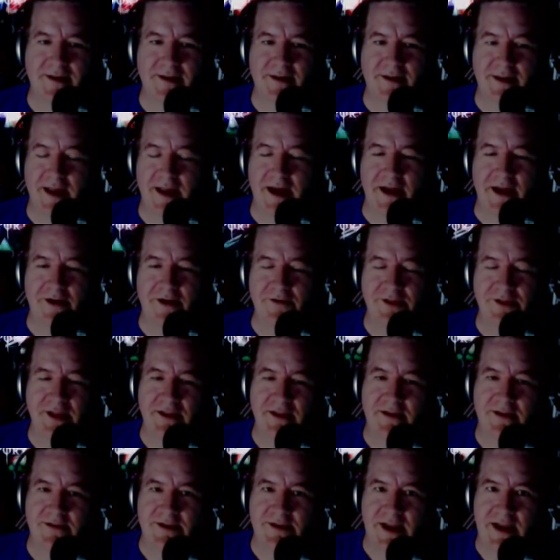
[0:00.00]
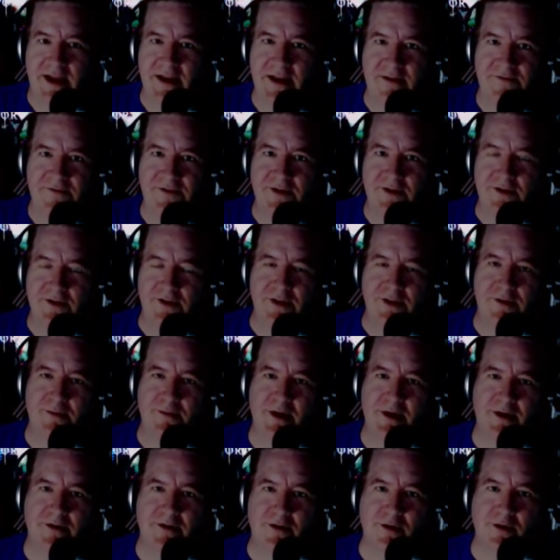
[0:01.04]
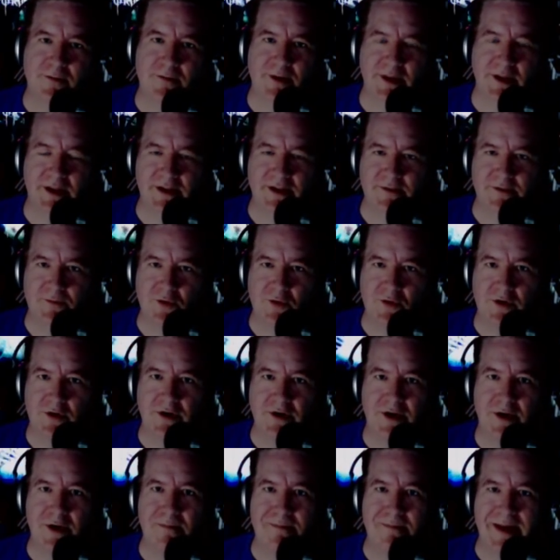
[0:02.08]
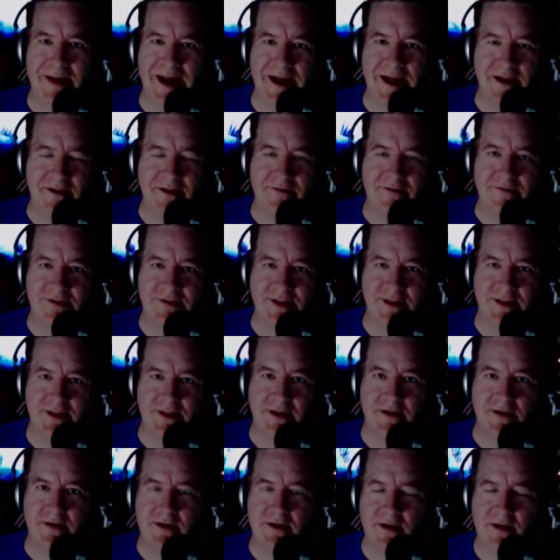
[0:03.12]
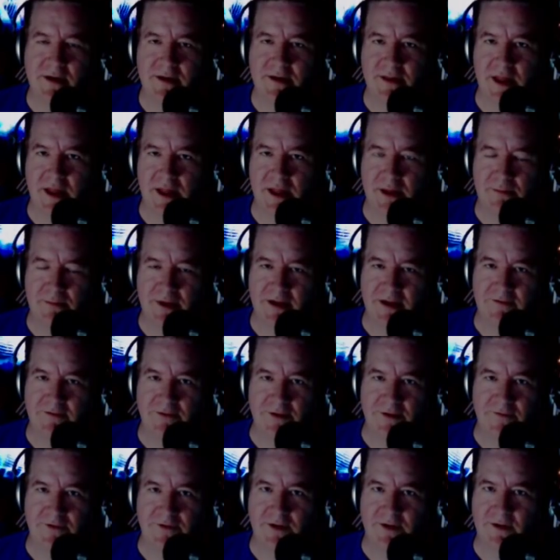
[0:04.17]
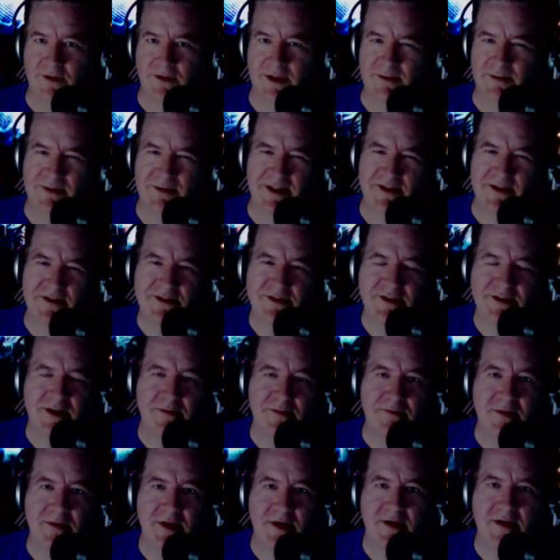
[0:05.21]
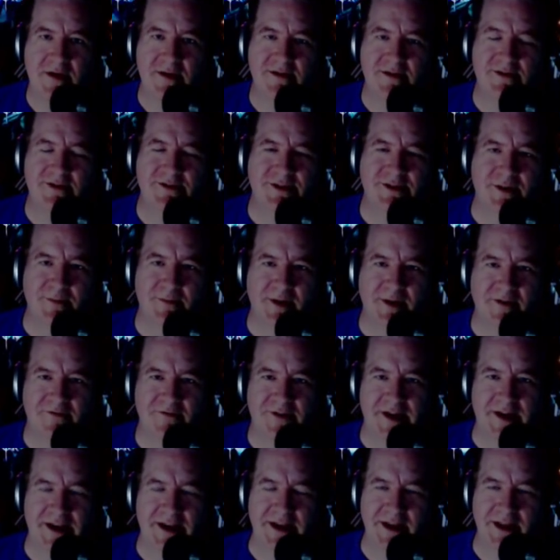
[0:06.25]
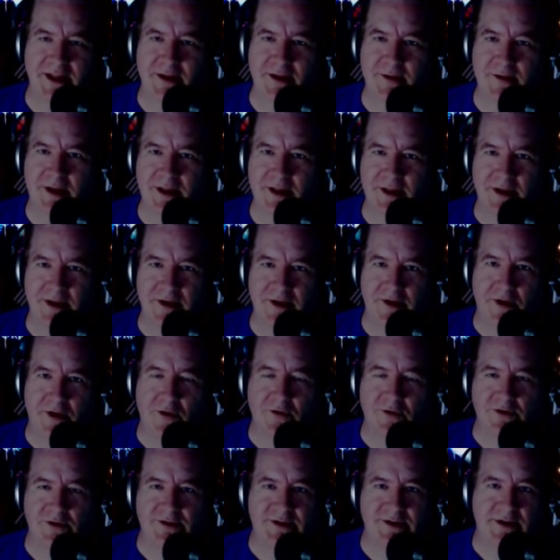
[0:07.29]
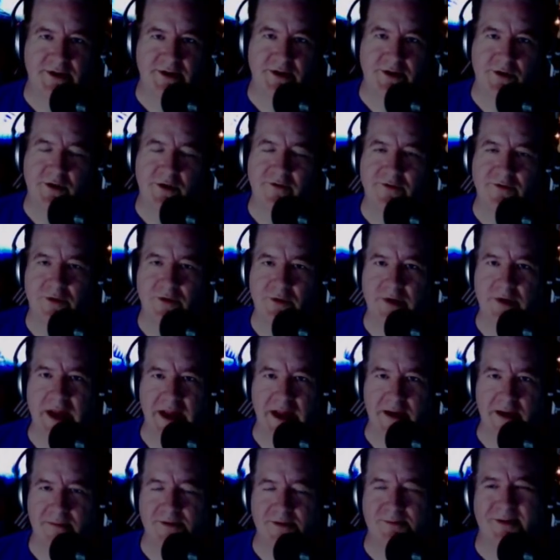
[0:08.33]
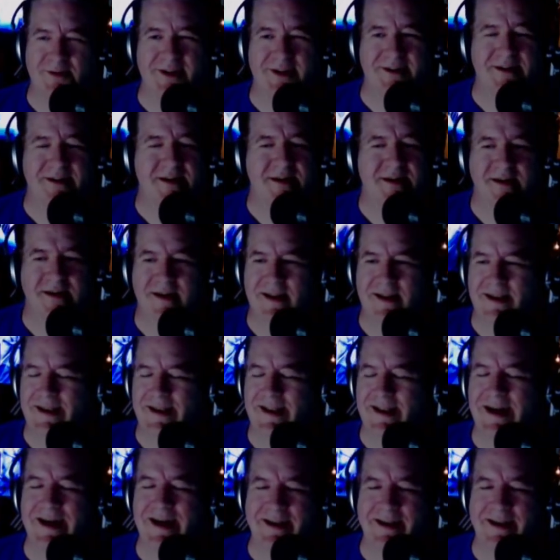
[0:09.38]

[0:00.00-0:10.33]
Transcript: Yeah, I don't think there's any field of the paranormal that's more combative than the Bigfoot field. I mean, there's some infighting in the ghost and UFO camps, but not